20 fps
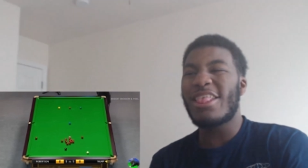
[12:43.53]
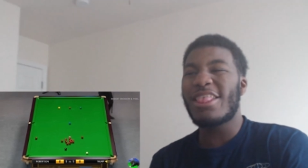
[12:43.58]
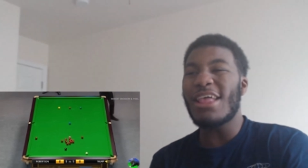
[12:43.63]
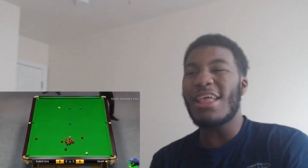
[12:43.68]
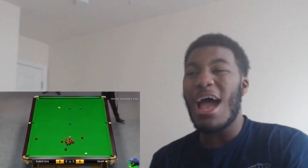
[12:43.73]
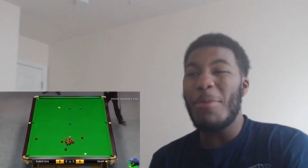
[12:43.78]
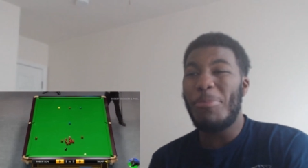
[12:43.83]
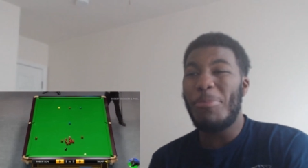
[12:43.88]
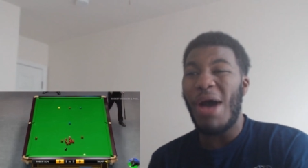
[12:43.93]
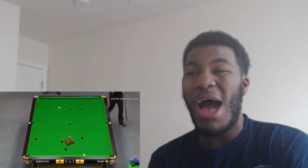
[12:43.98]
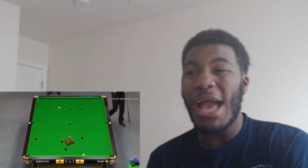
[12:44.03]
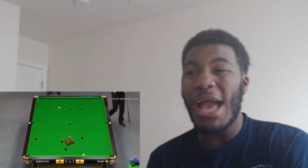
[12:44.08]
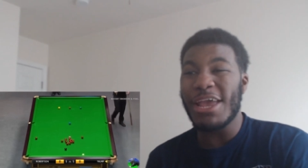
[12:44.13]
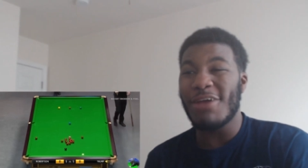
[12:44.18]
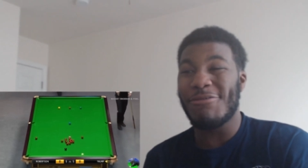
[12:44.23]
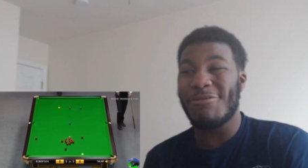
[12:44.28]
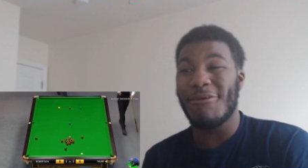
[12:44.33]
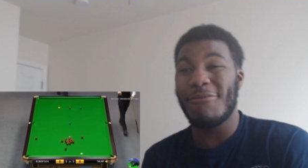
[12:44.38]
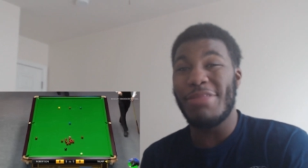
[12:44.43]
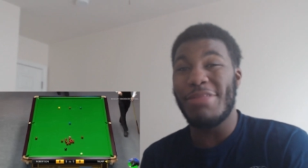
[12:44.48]
Side
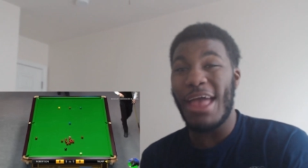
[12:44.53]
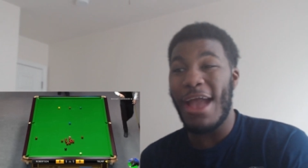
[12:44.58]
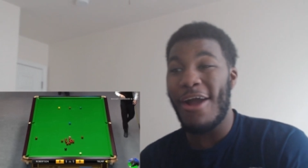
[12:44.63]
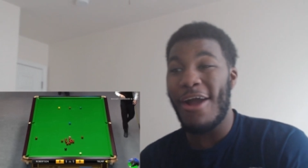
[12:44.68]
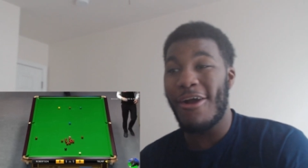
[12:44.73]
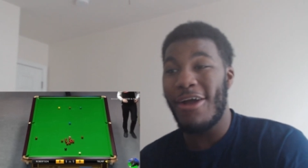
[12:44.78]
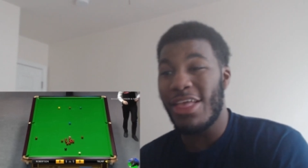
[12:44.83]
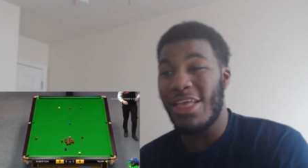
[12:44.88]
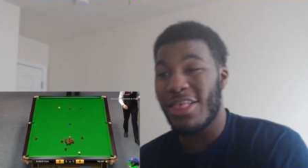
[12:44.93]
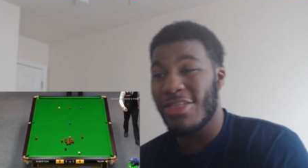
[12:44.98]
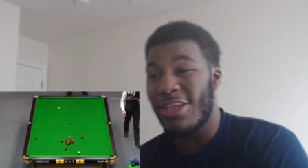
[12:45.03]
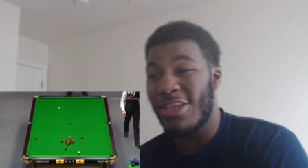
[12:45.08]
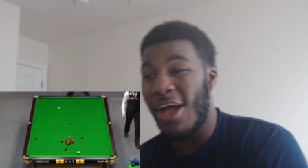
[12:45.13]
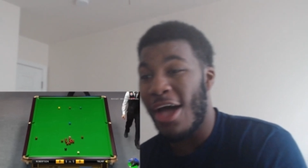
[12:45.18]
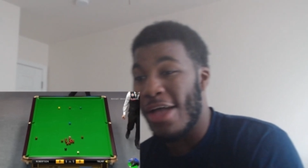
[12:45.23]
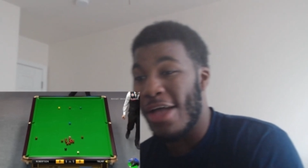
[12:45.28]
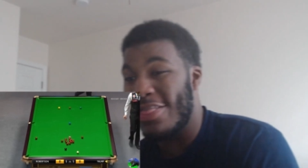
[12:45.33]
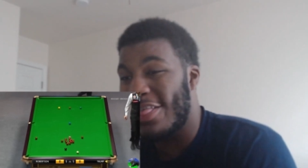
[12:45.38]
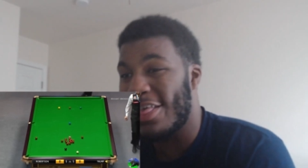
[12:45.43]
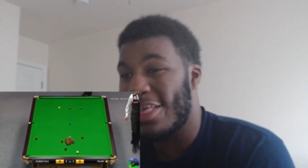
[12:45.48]
pocket from there is
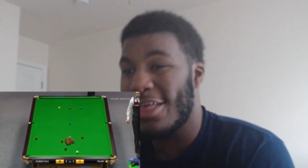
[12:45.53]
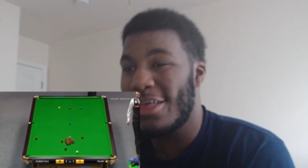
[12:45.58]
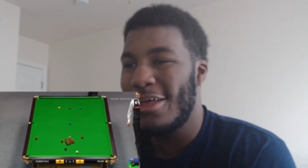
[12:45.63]
nuts.